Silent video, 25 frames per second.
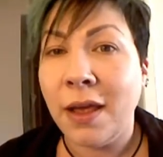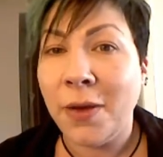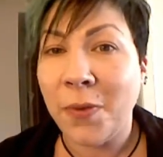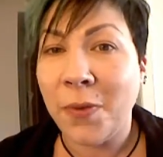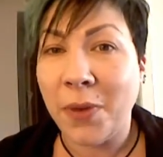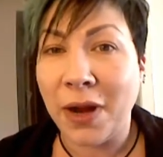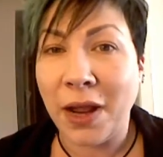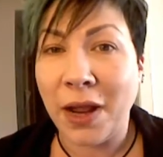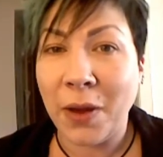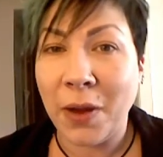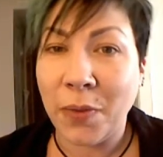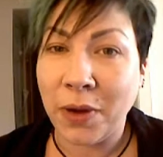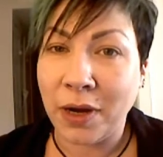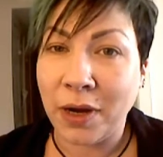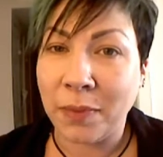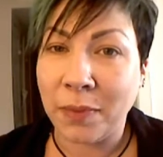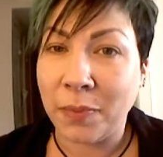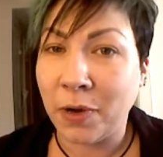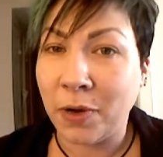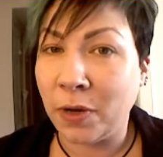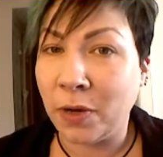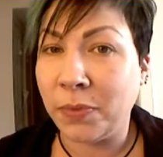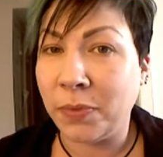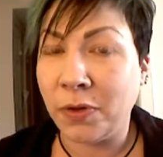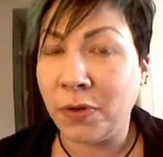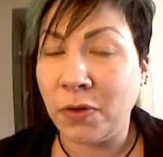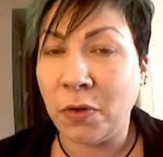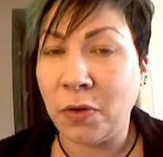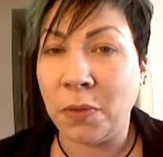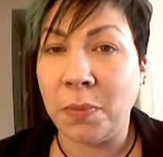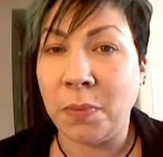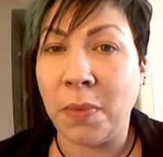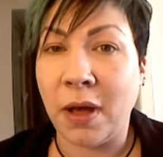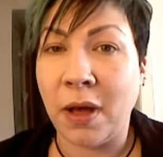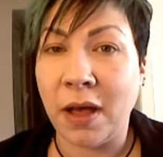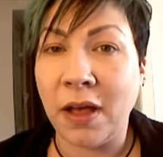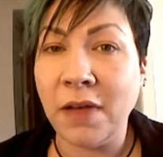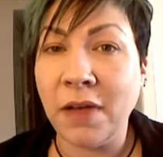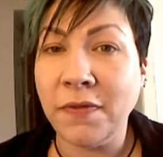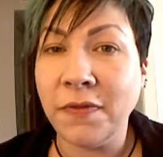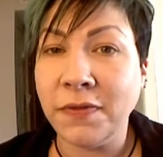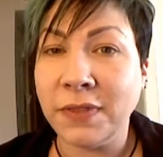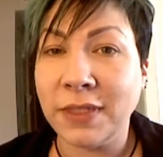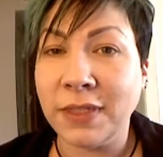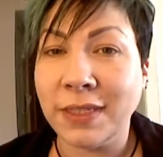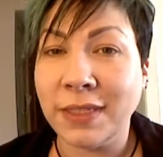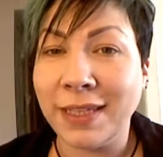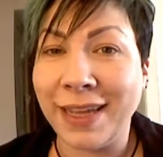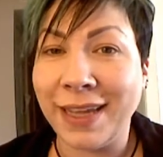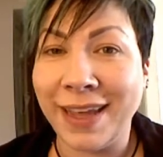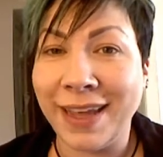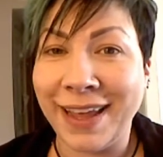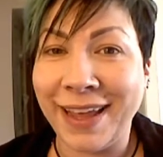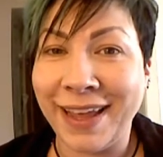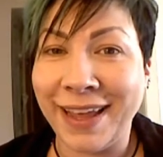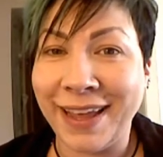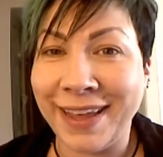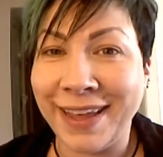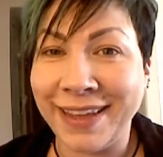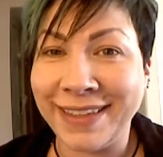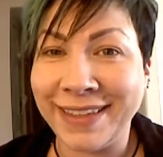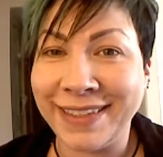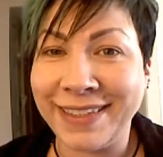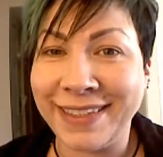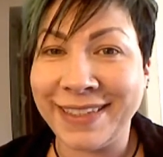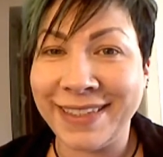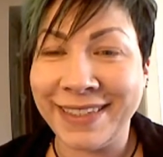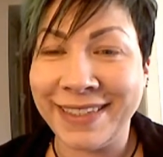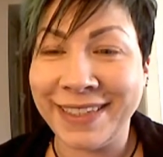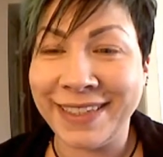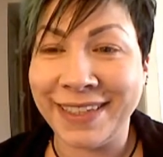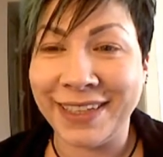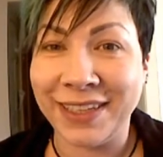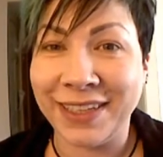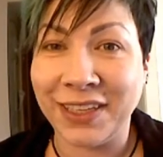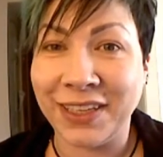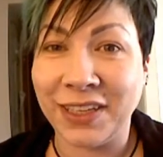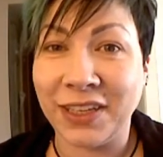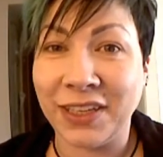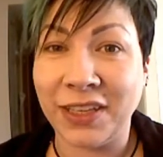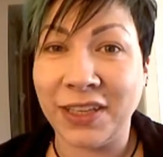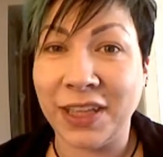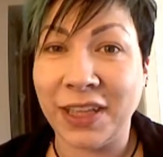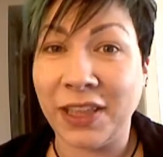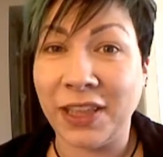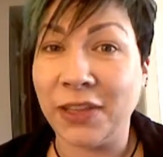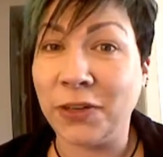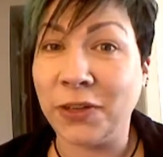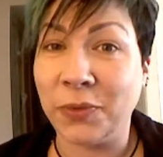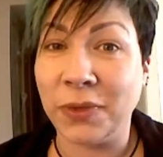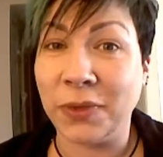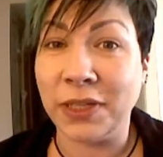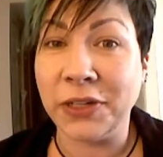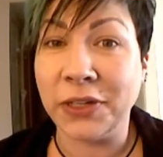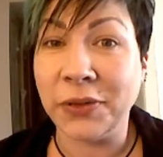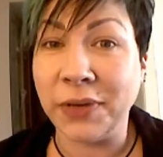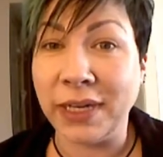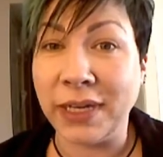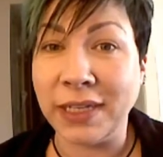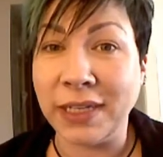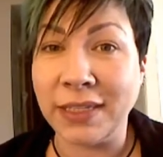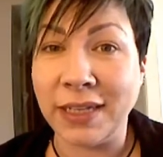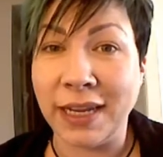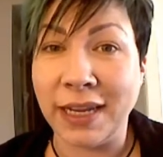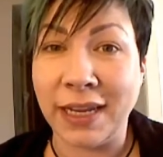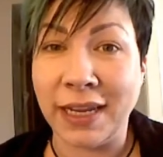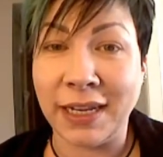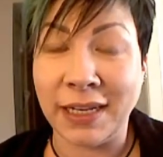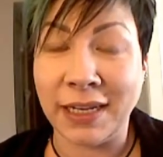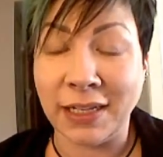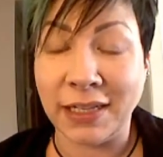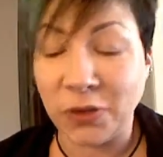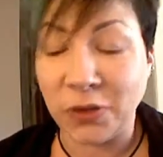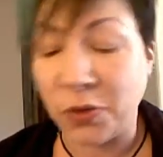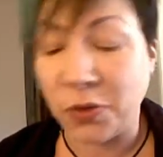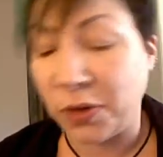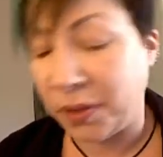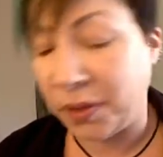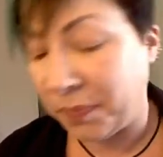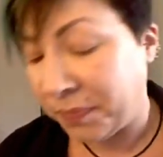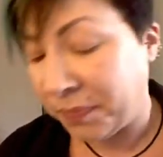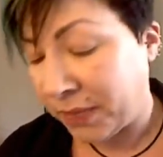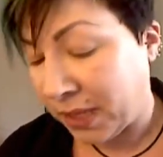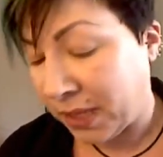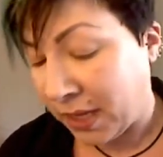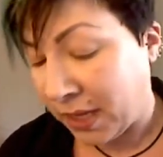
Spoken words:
When I wear purple or mauves, they look really green and it's cool.